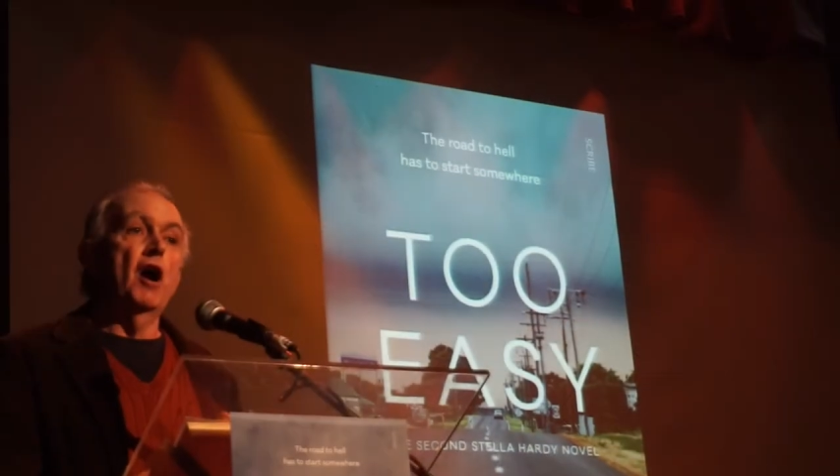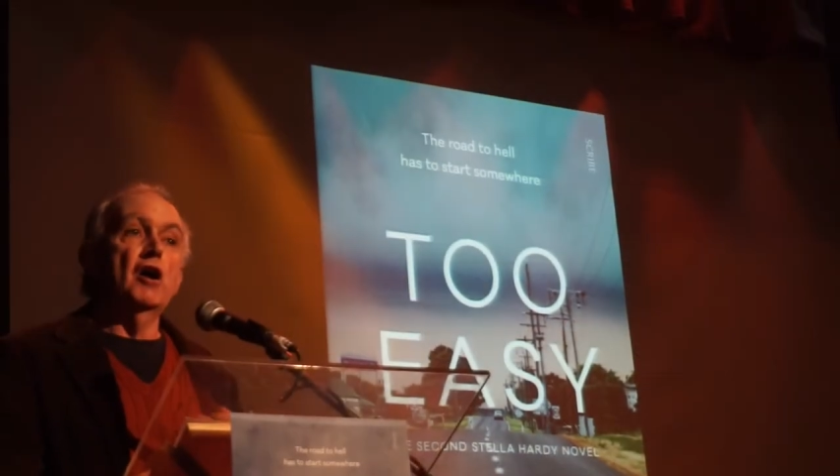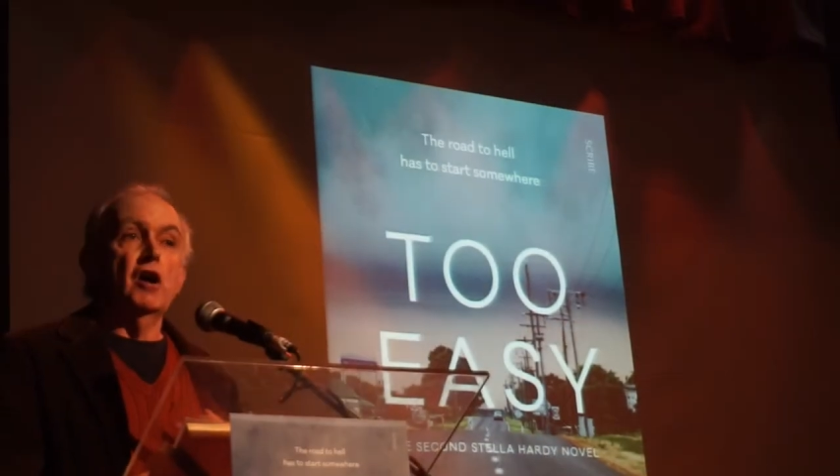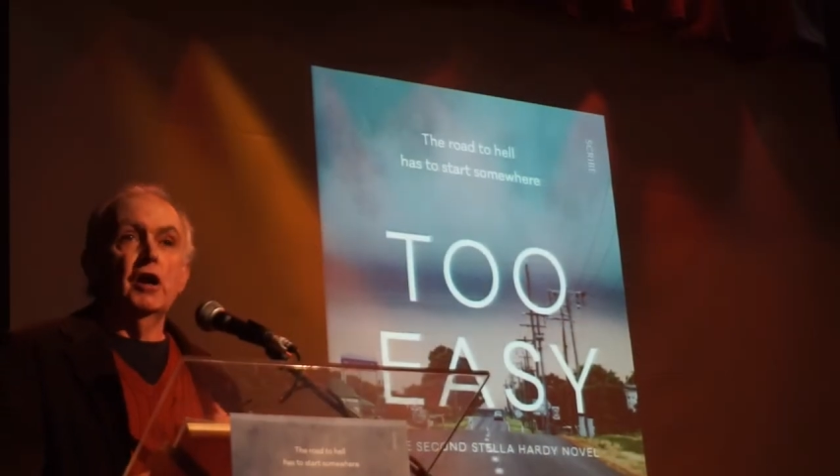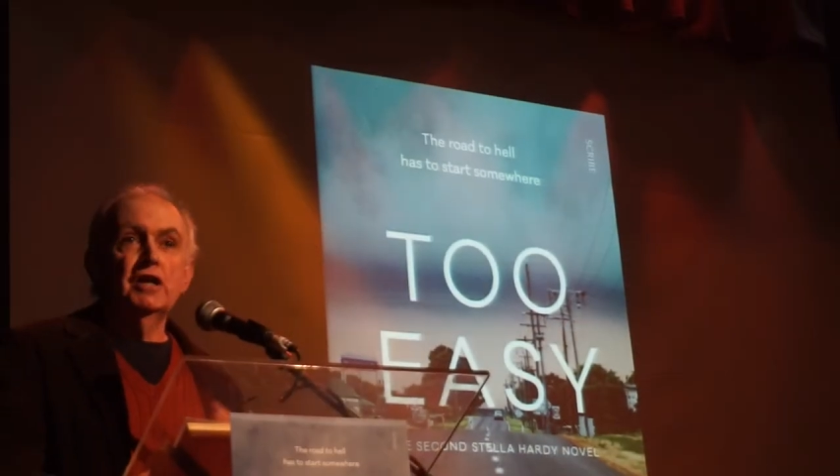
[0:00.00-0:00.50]

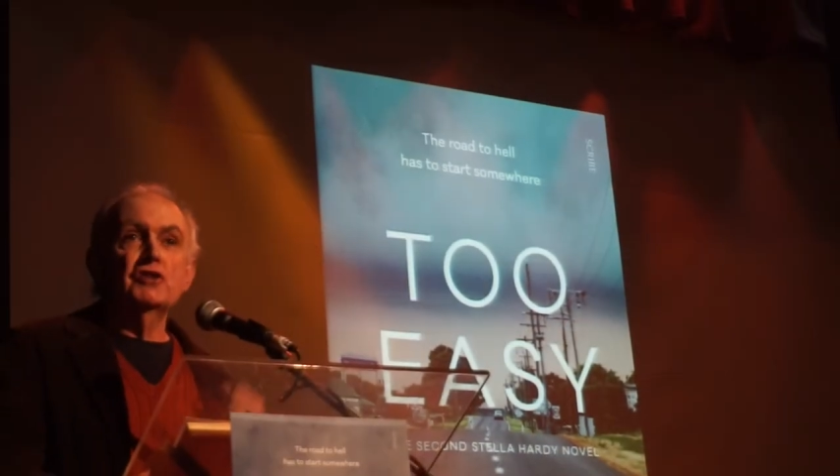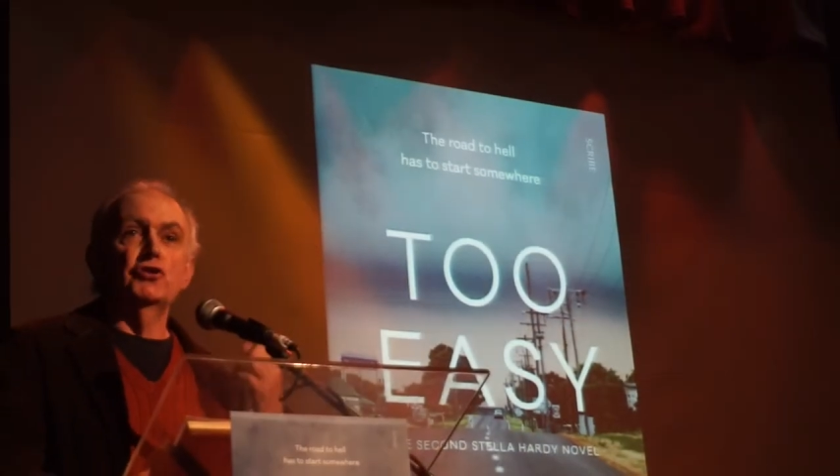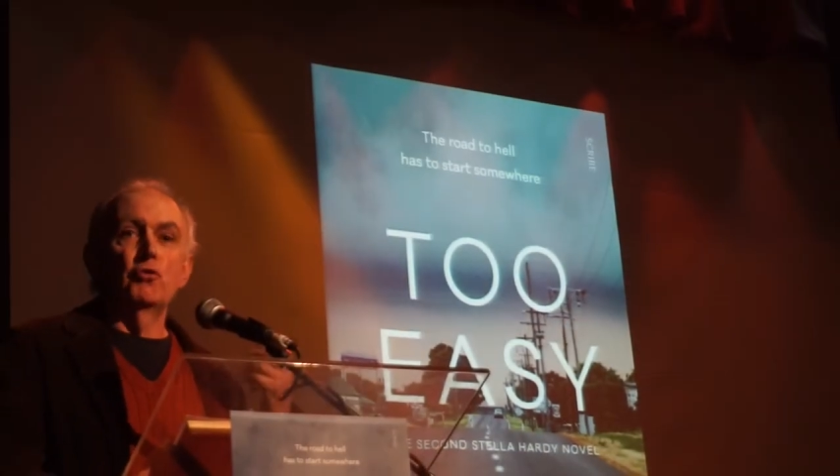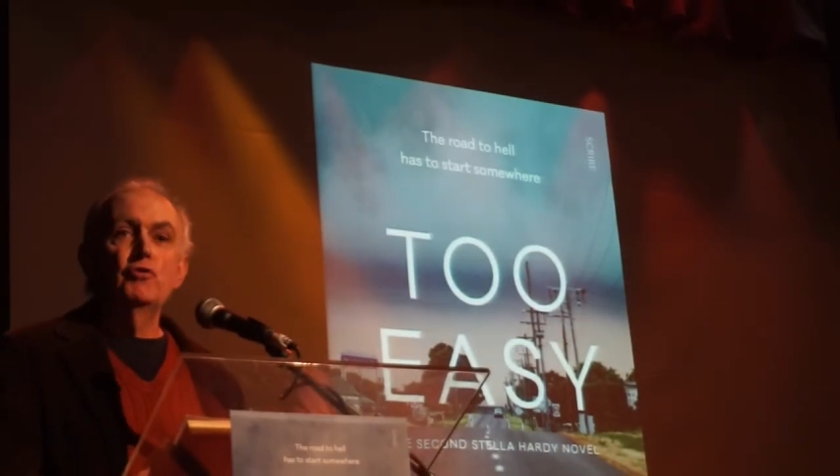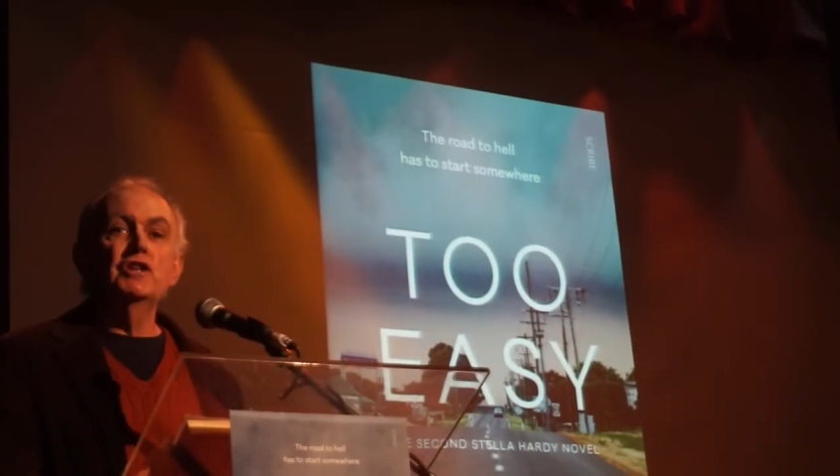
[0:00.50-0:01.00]
I, I guess
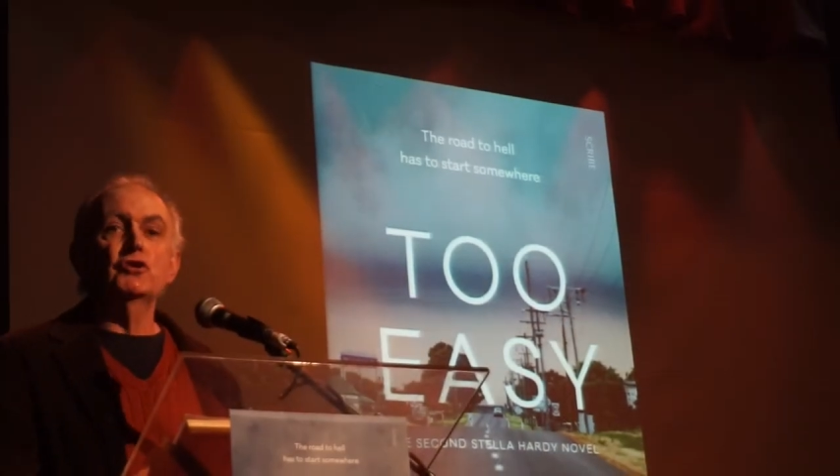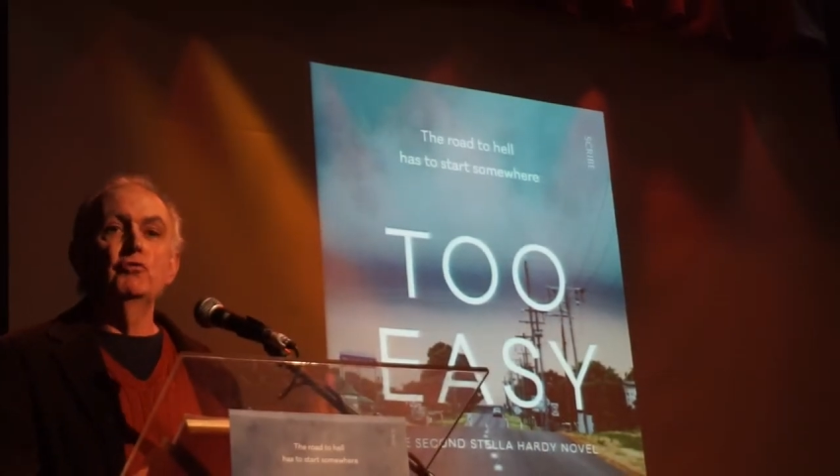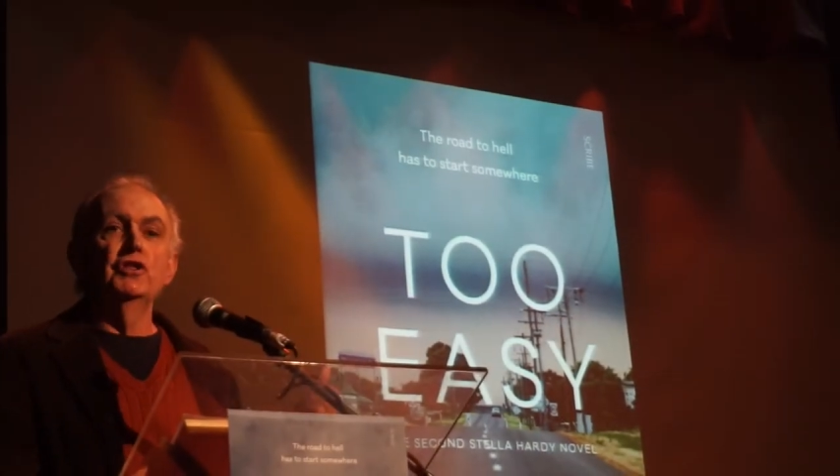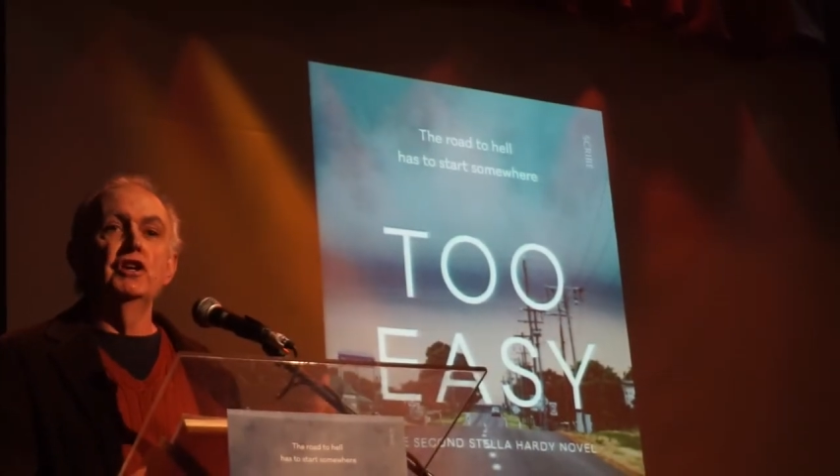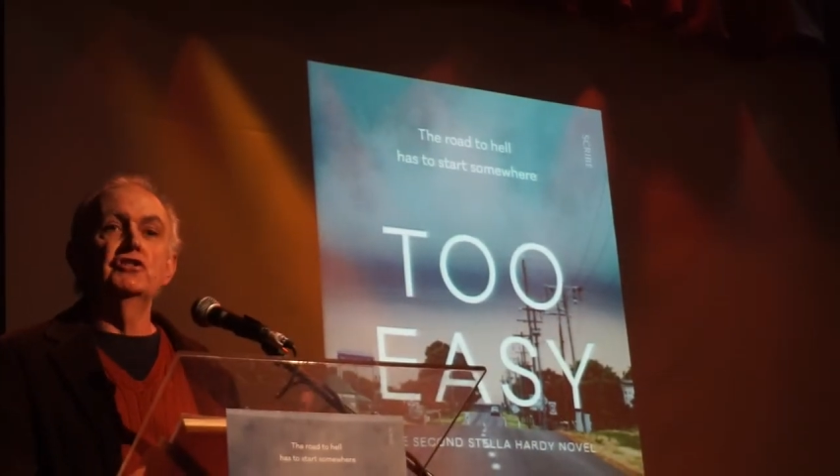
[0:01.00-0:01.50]
the risk
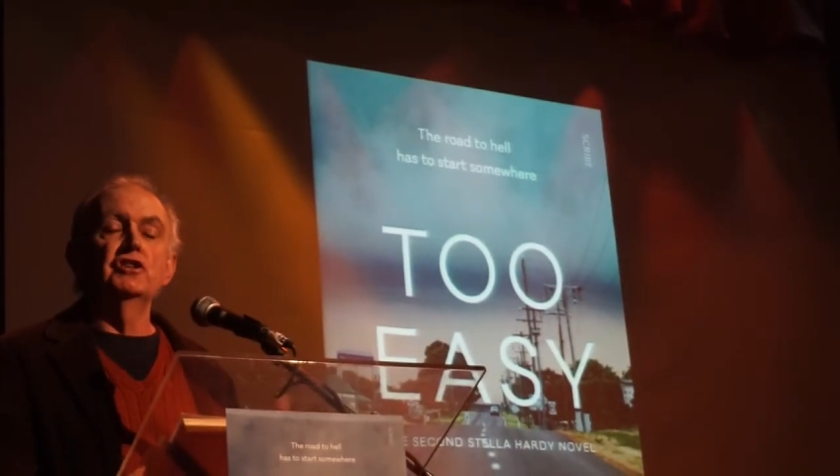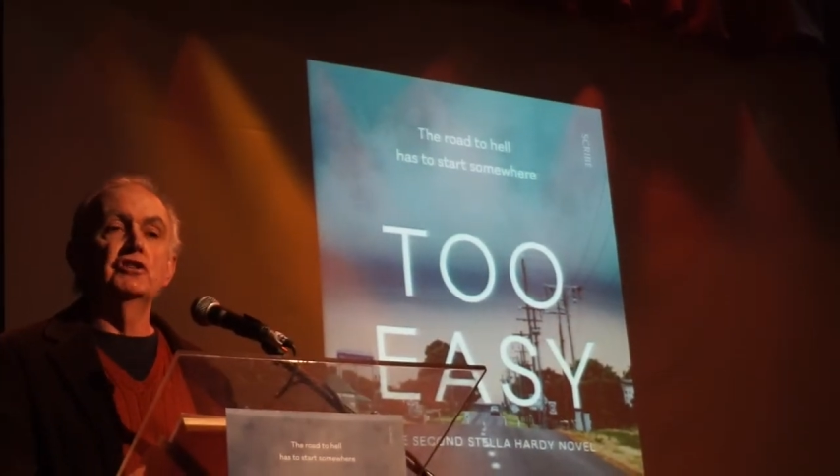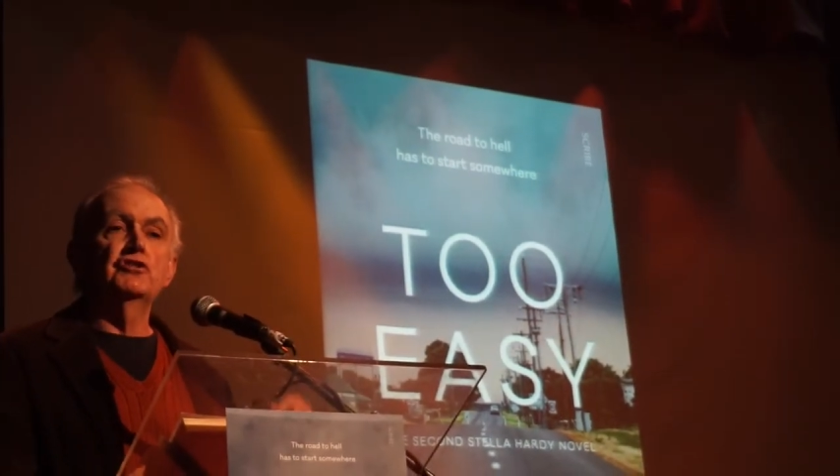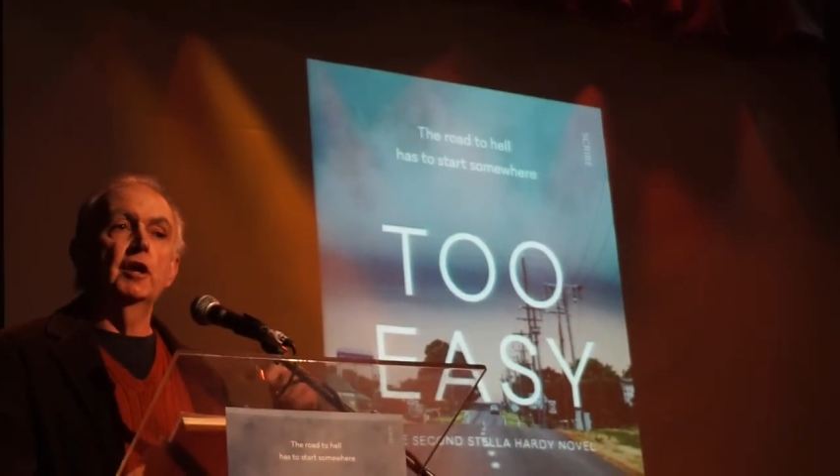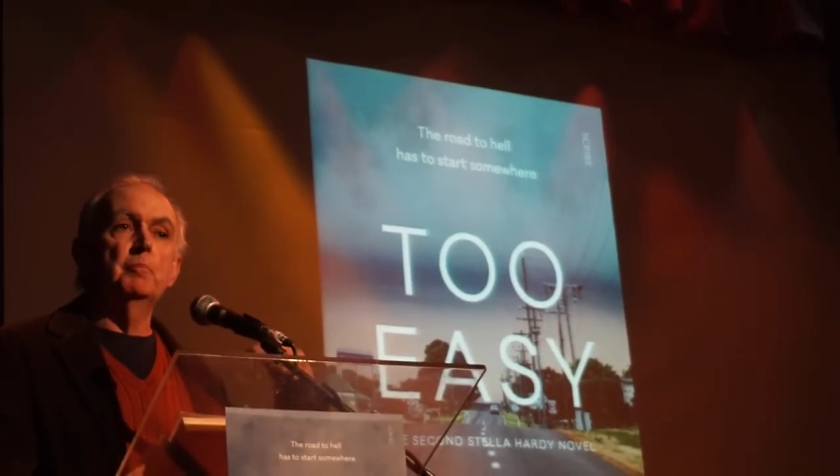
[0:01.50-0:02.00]
with this
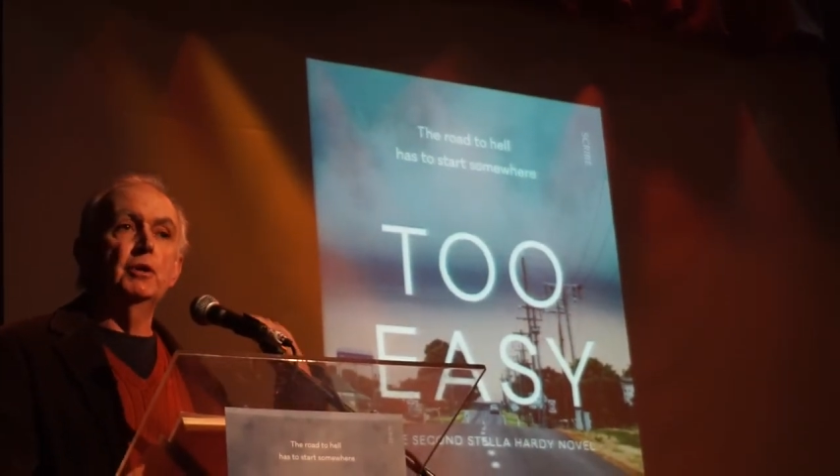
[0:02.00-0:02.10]
is that